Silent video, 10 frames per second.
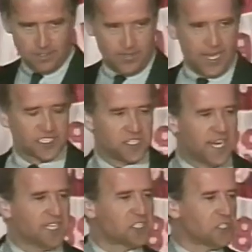that is an
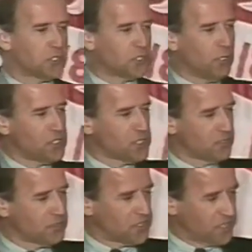institutional
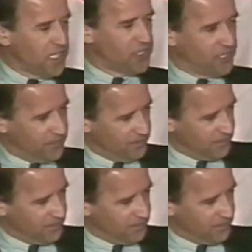decision